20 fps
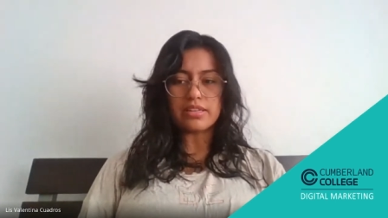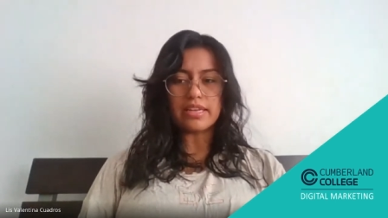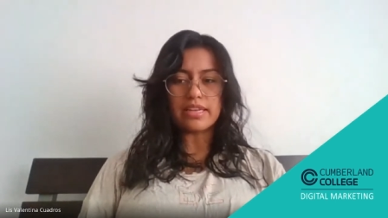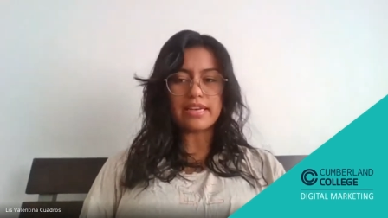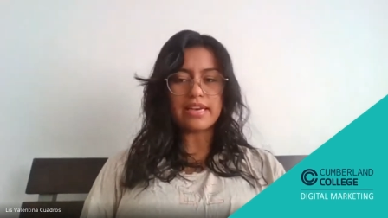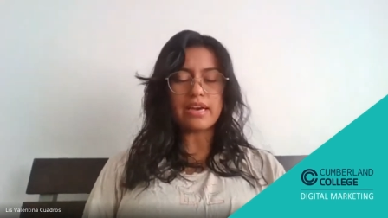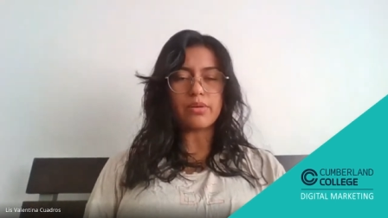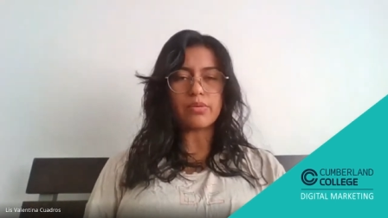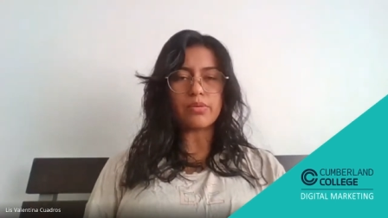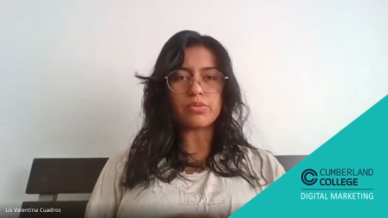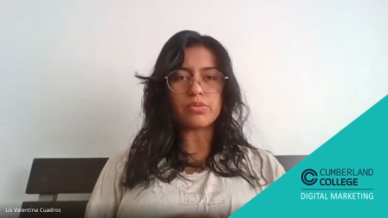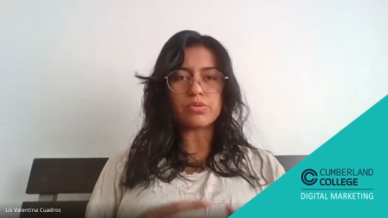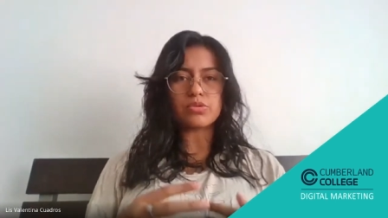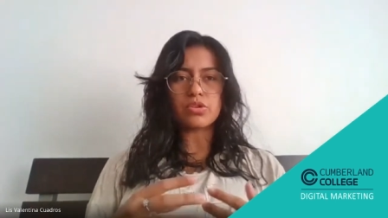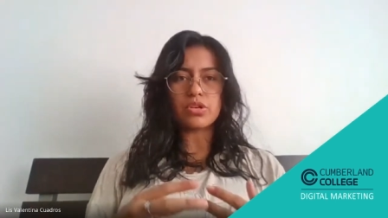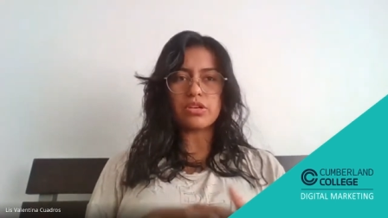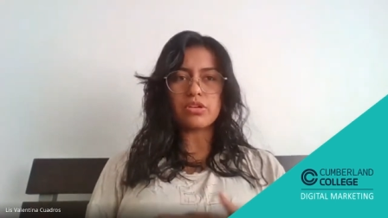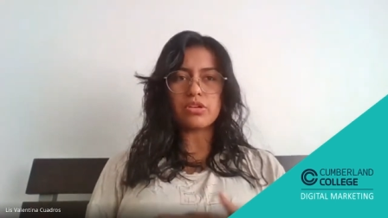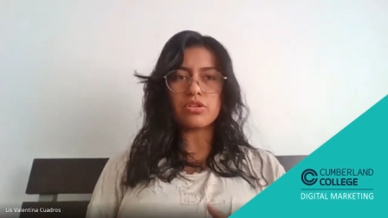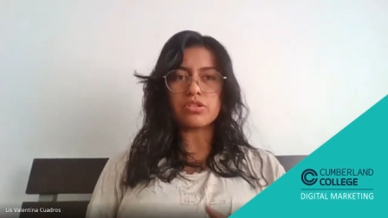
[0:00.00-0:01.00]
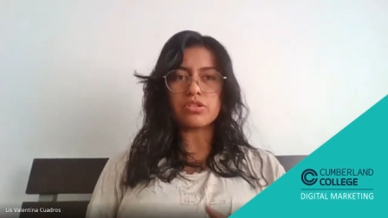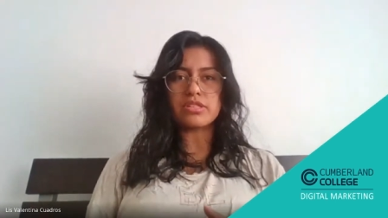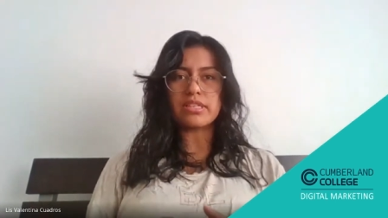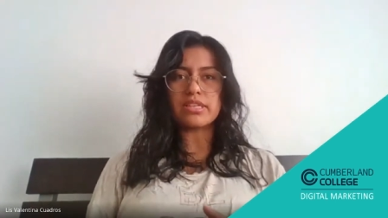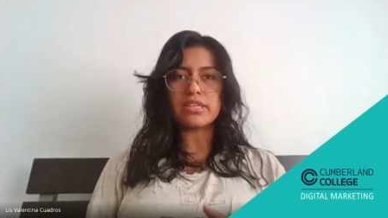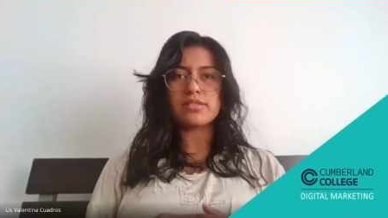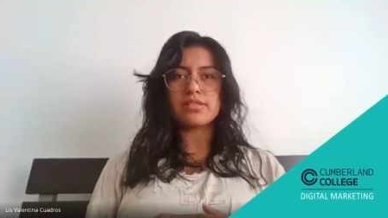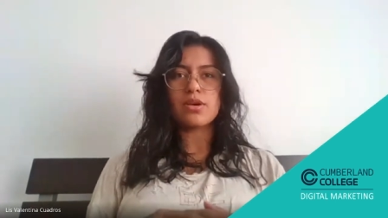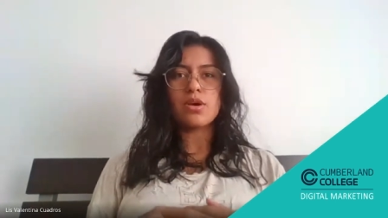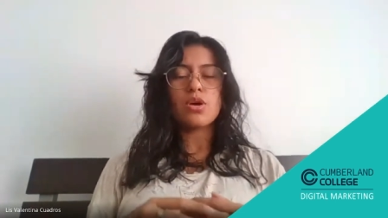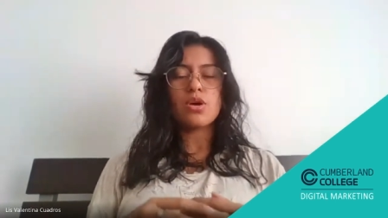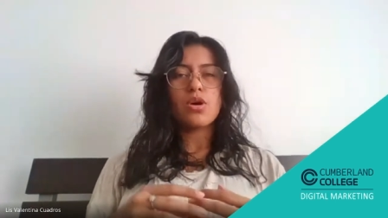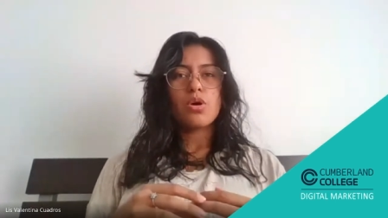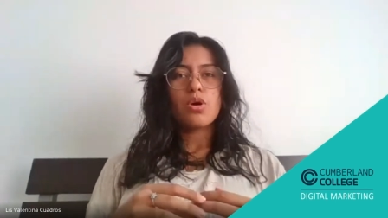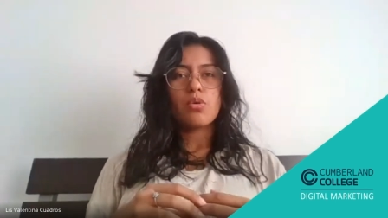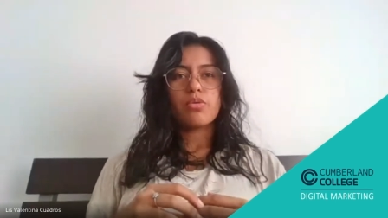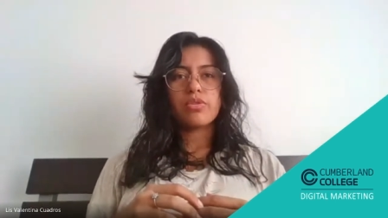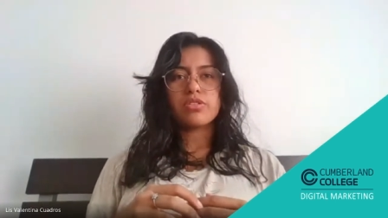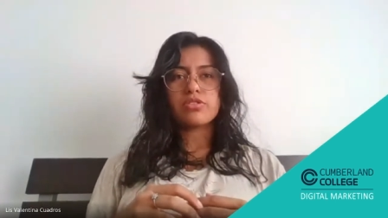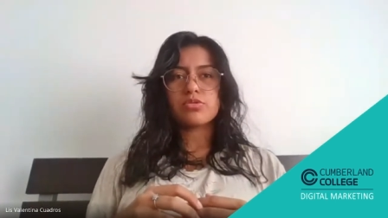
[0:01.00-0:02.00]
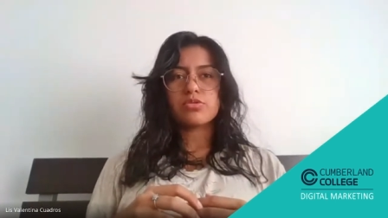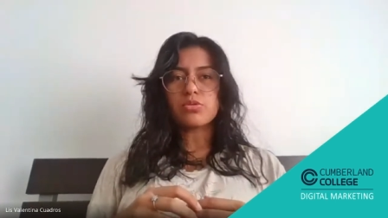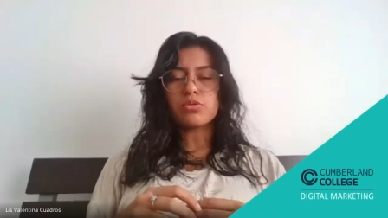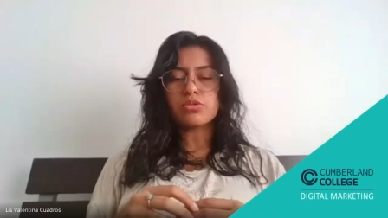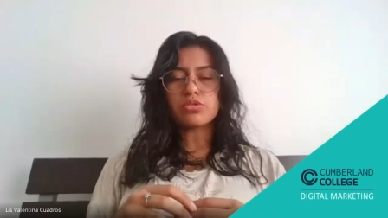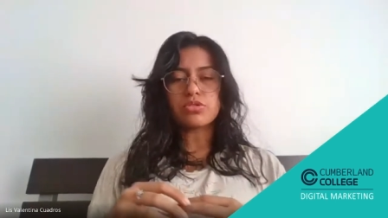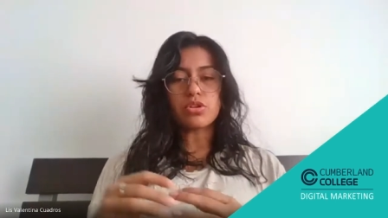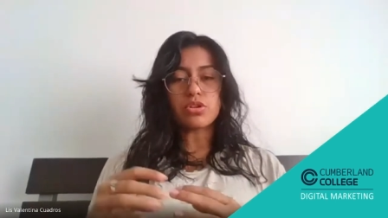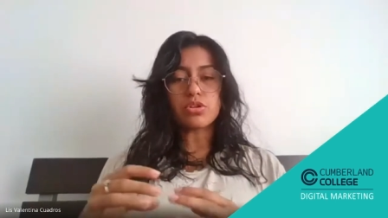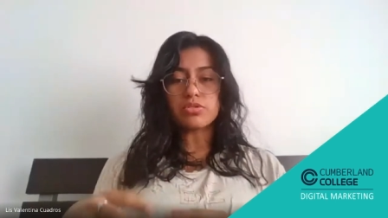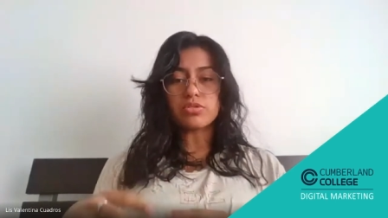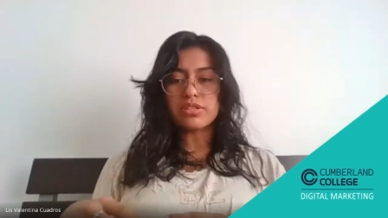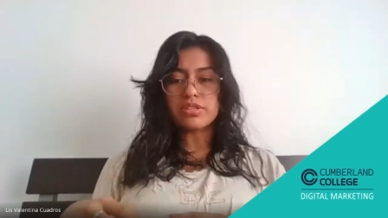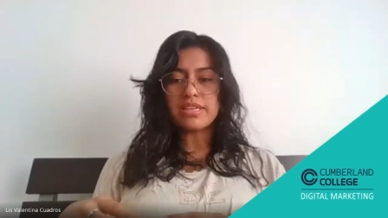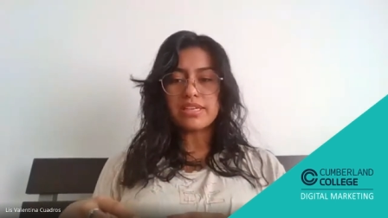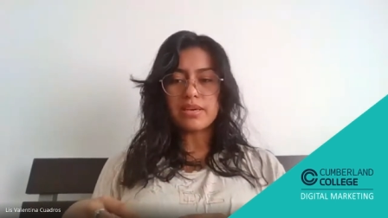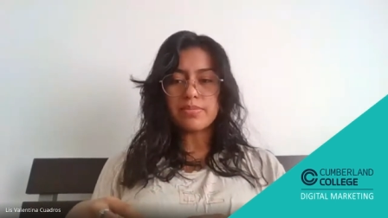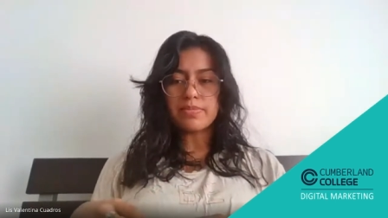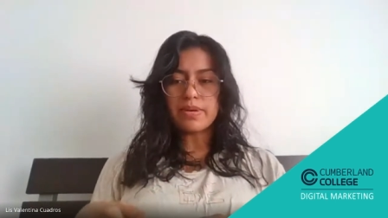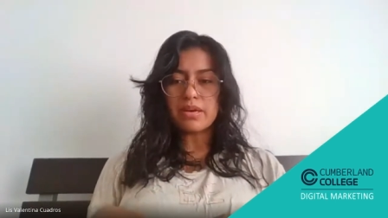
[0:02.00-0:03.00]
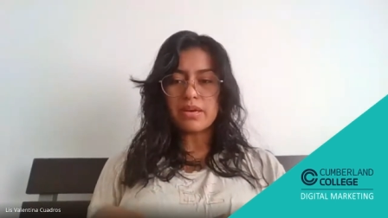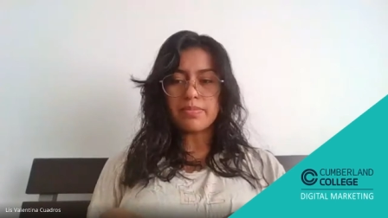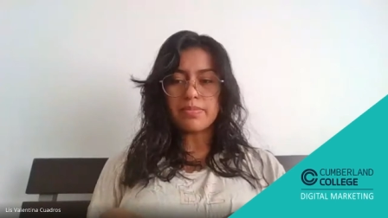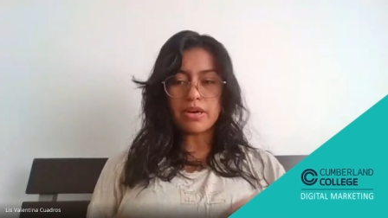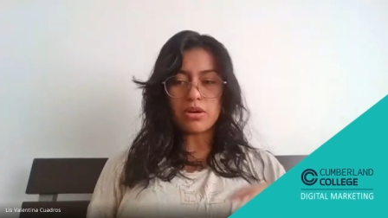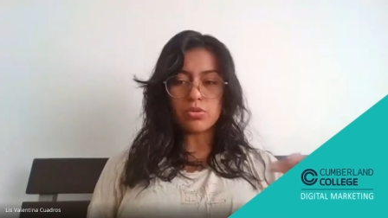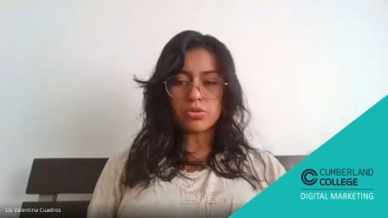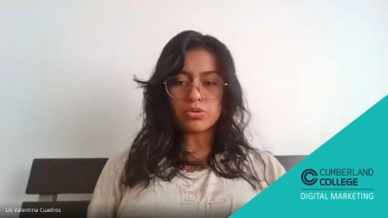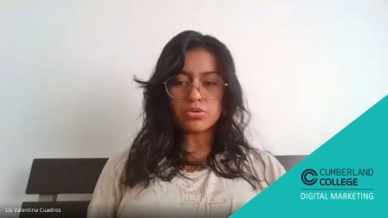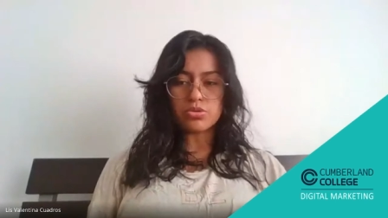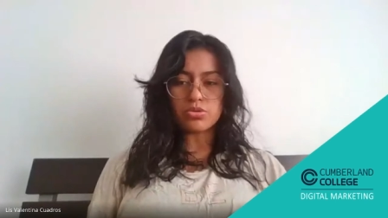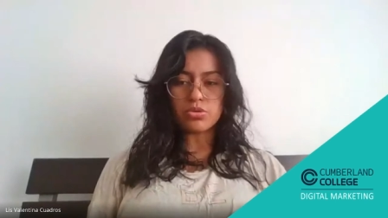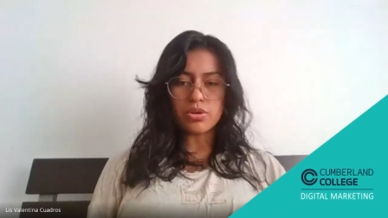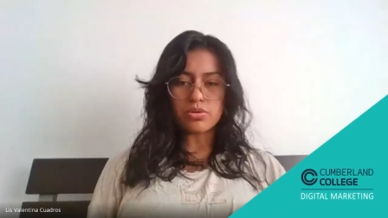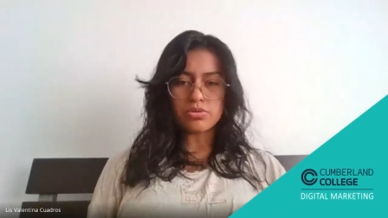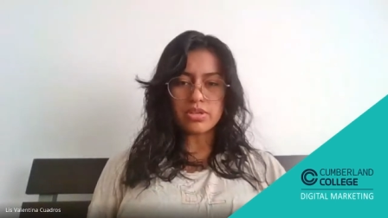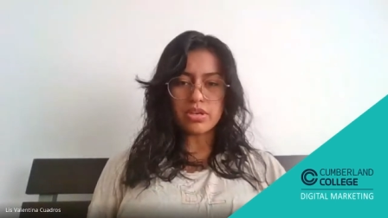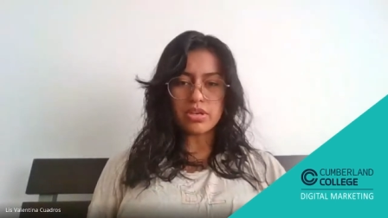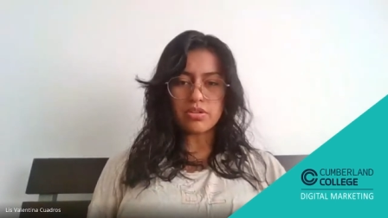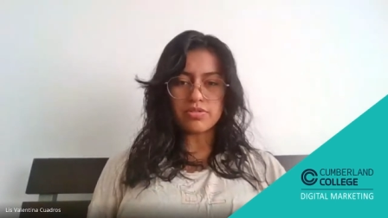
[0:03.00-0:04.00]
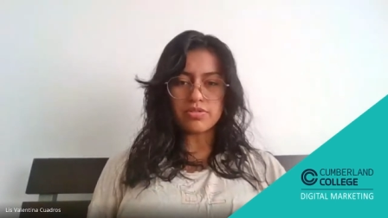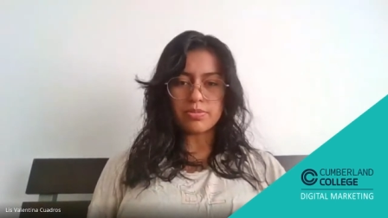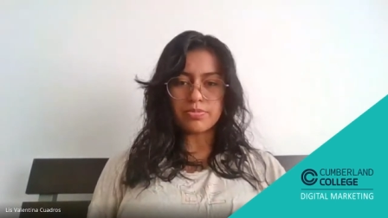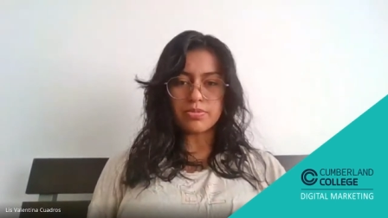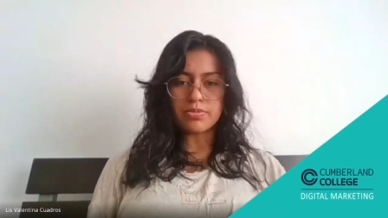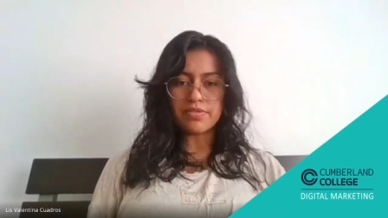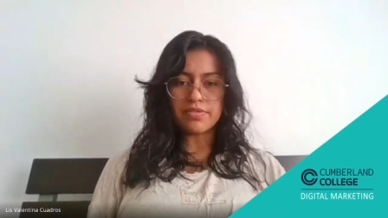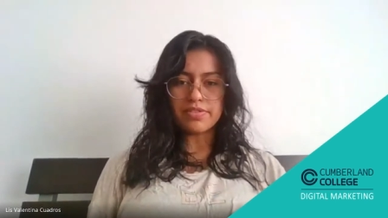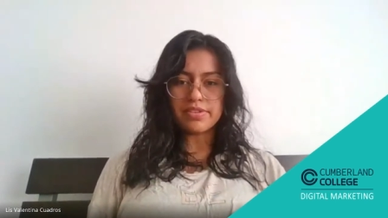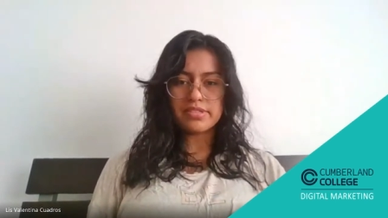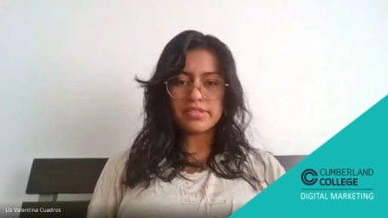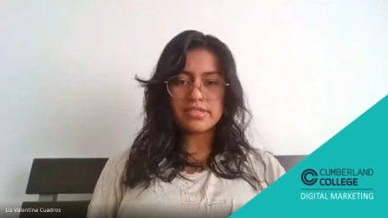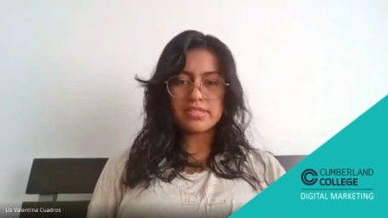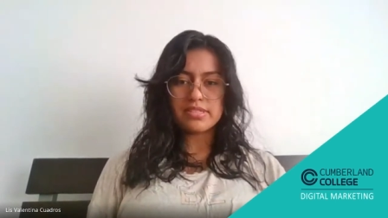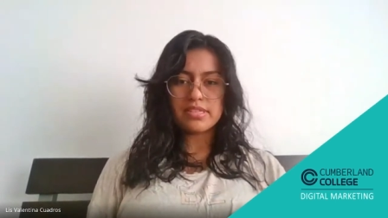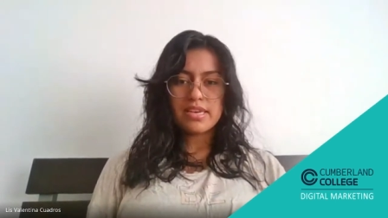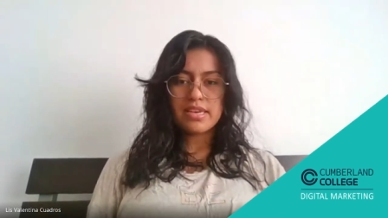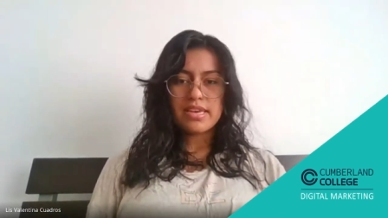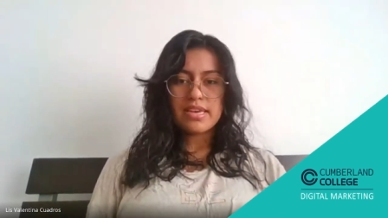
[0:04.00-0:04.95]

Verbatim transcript: Like, I was in contact with schools not only in Quebec, but also outside of the province.